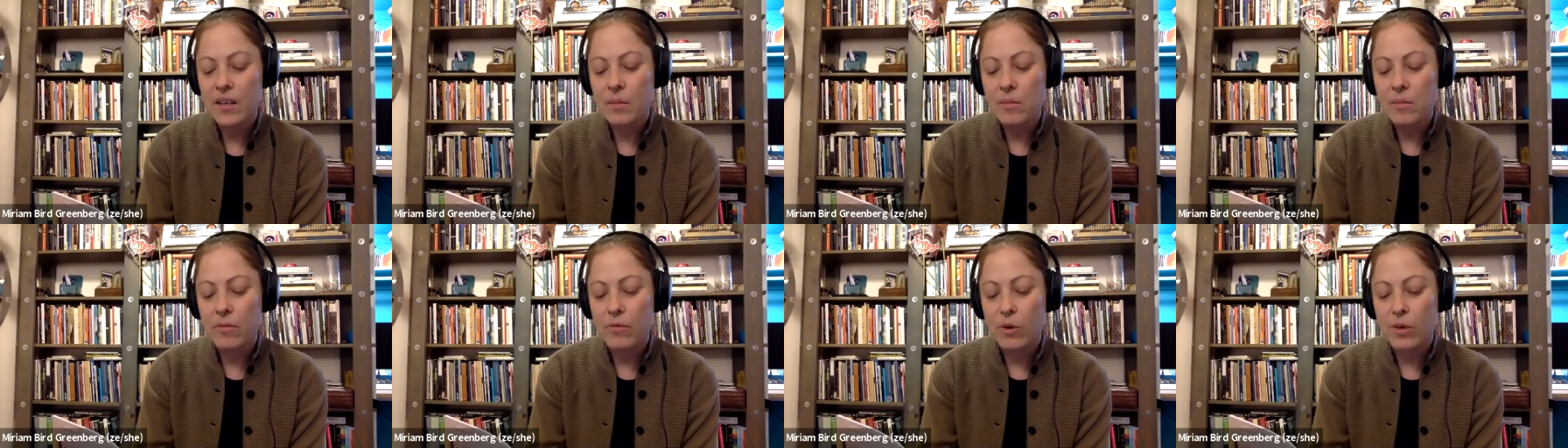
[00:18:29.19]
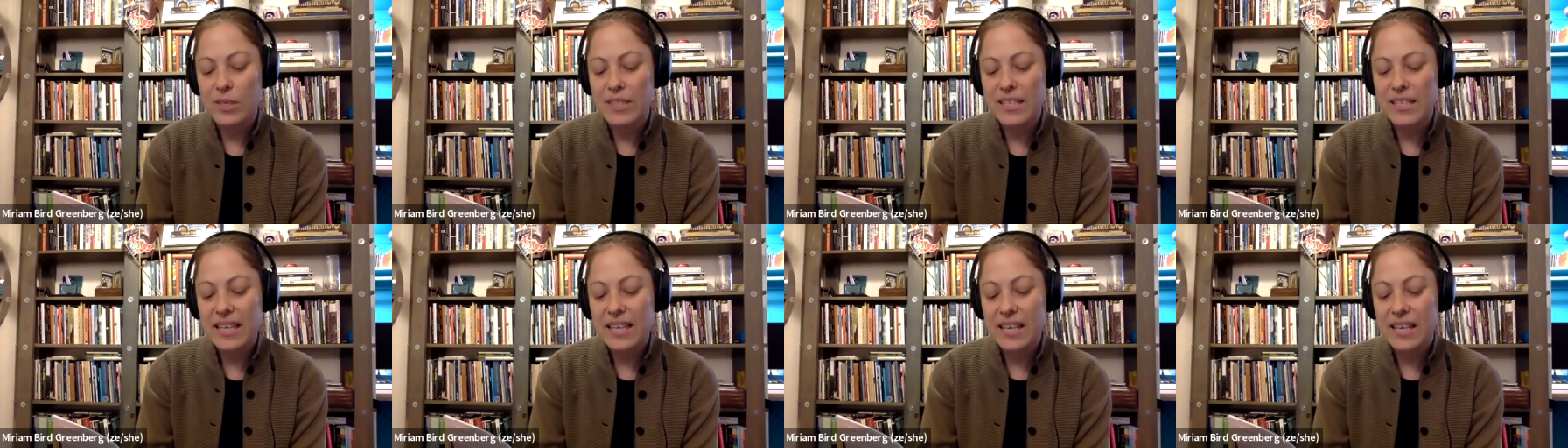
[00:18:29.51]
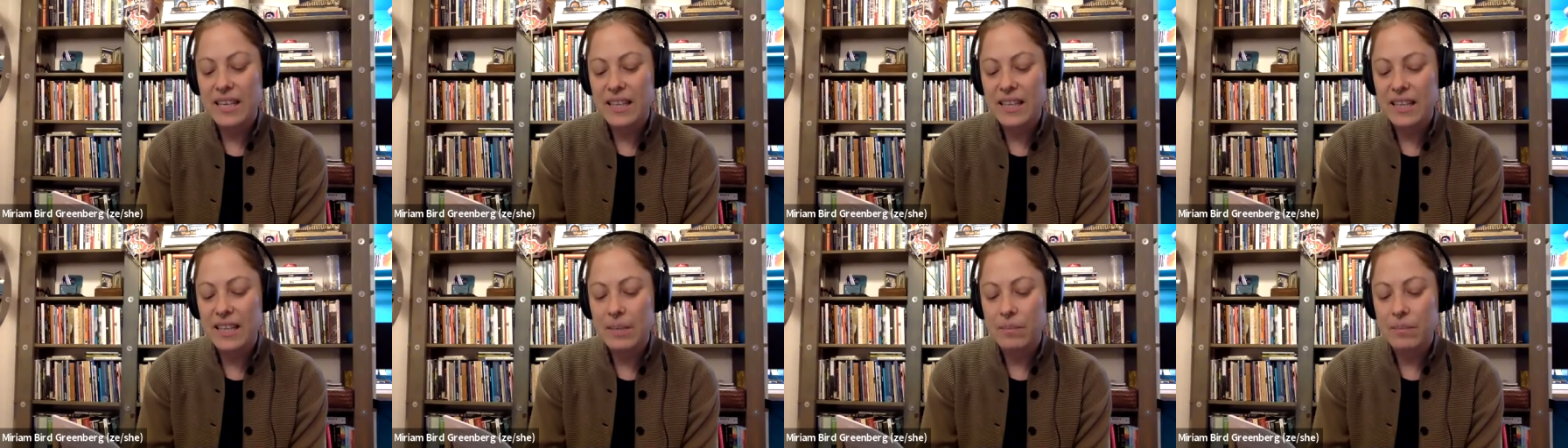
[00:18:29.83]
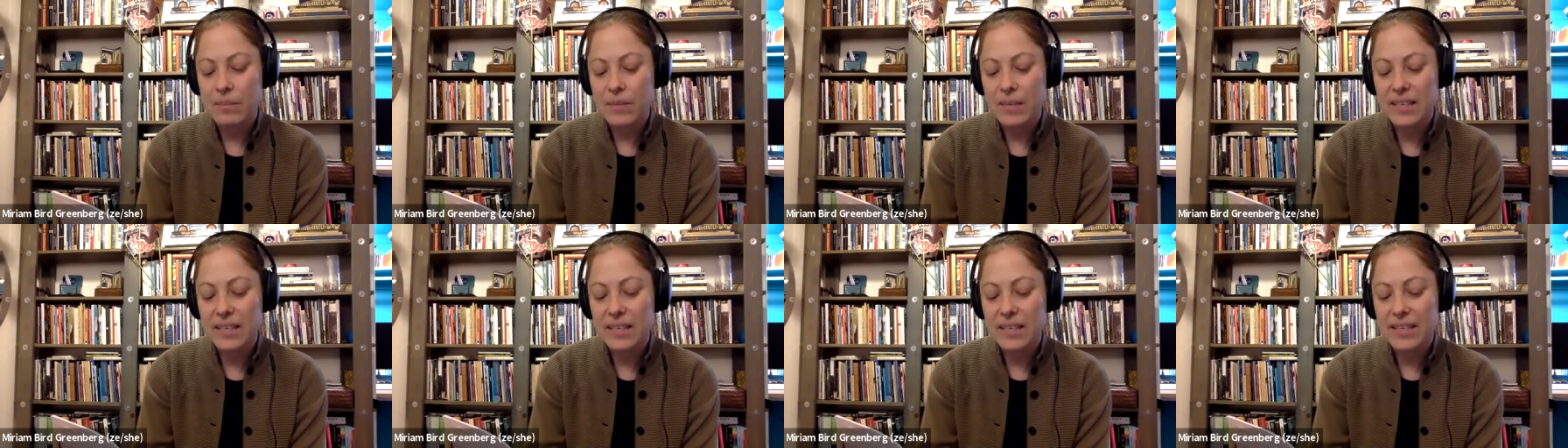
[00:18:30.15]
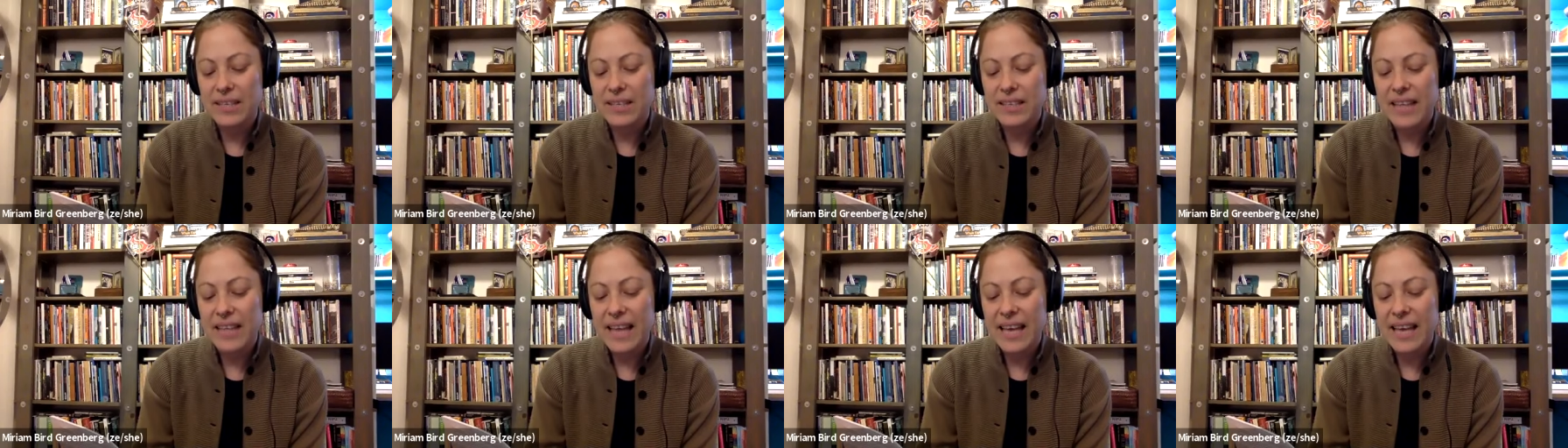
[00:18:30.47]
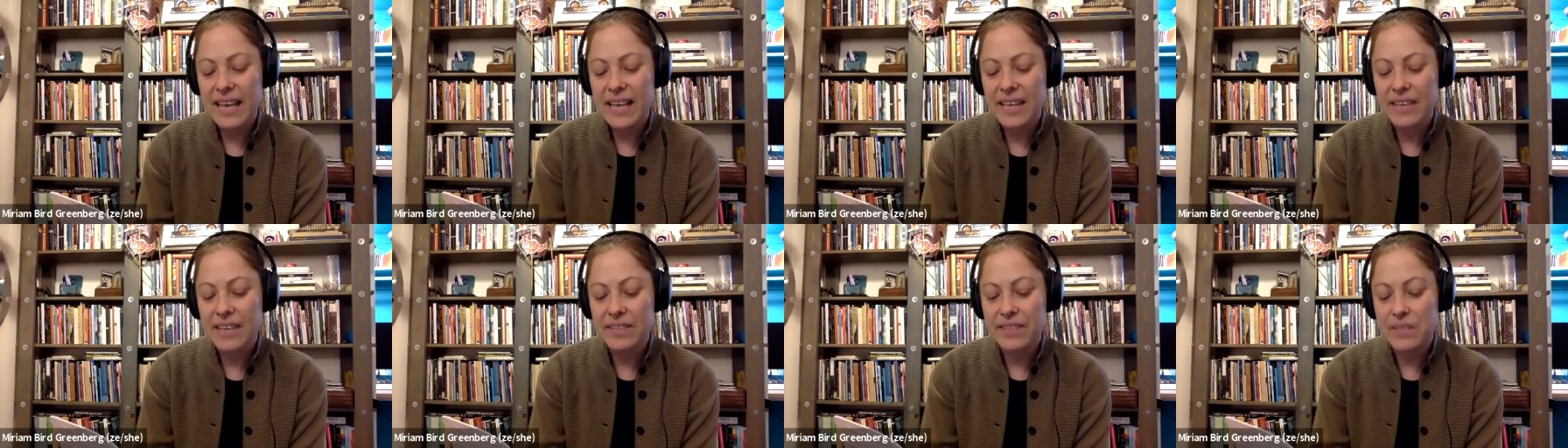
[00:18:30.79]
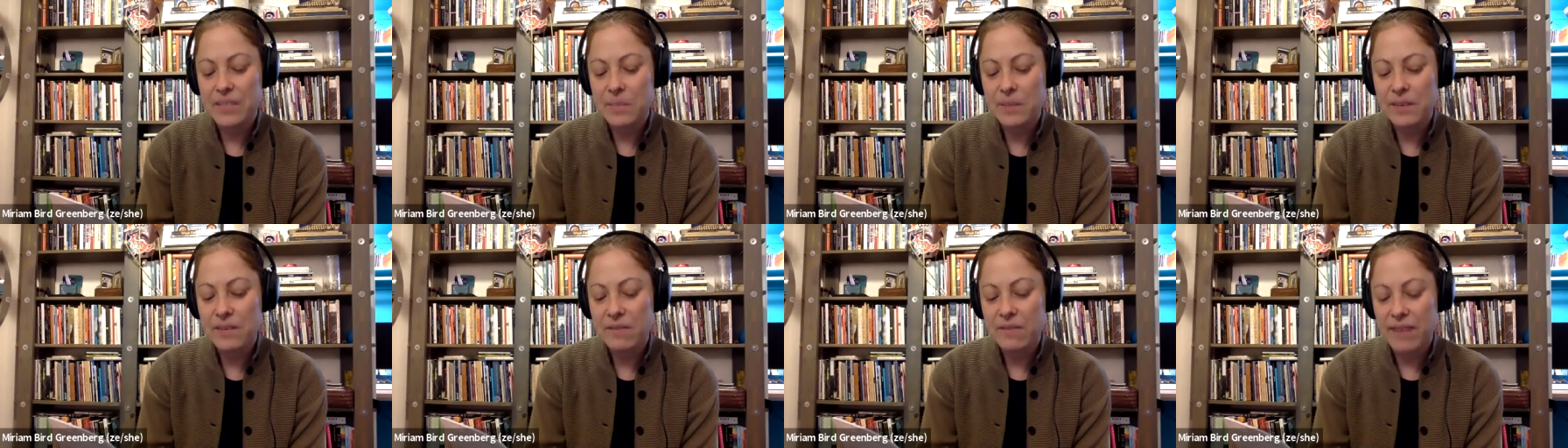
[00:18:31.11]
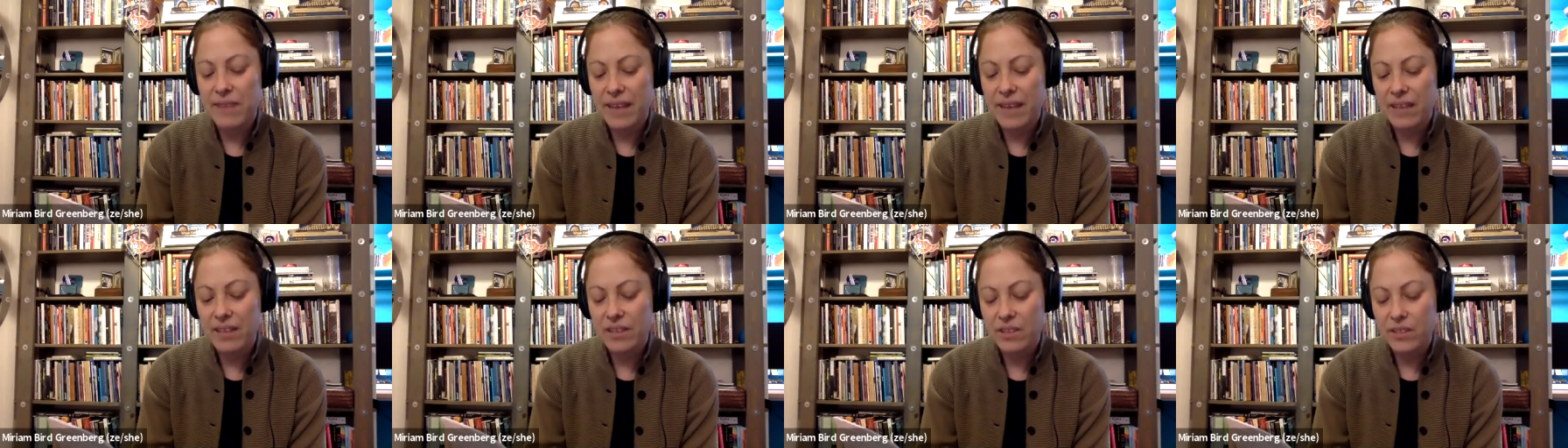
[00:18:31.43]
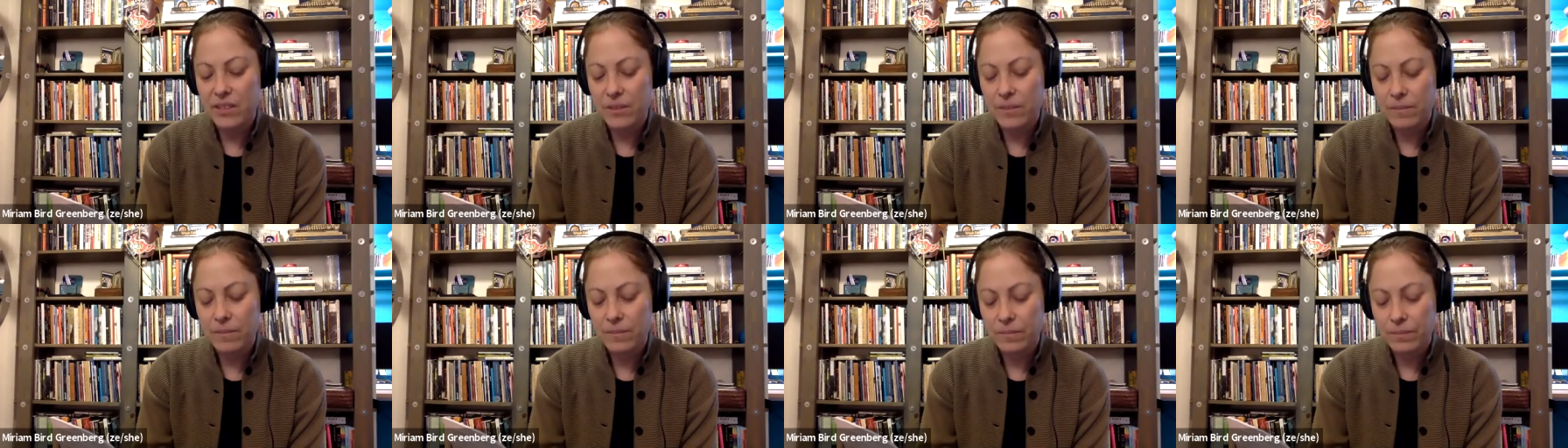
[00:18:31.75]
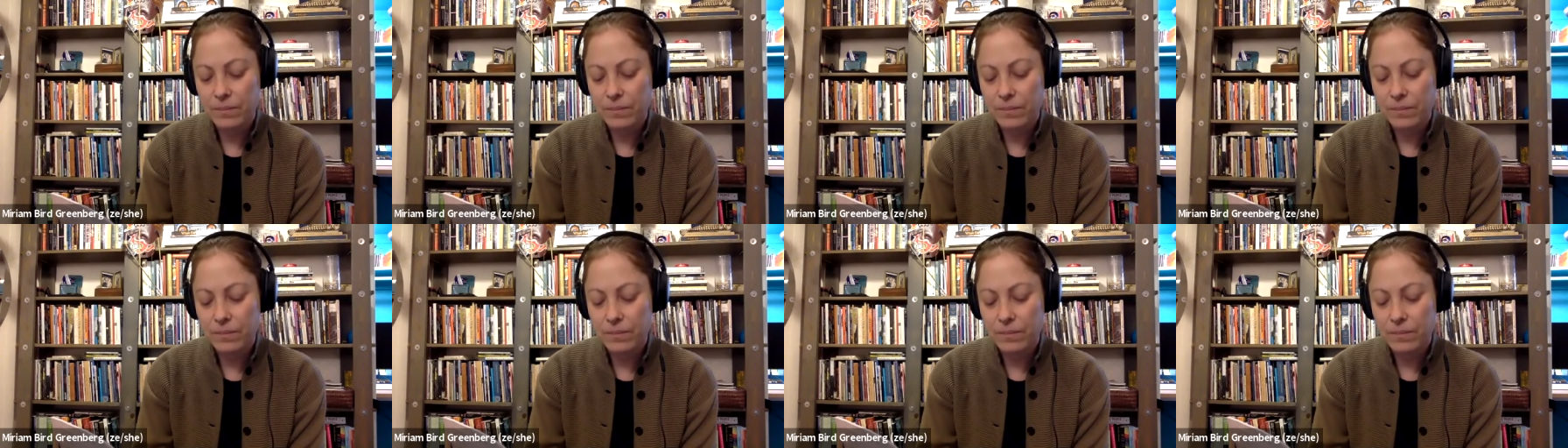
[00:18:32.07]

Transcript: before sinking them into the leg of its benefactor.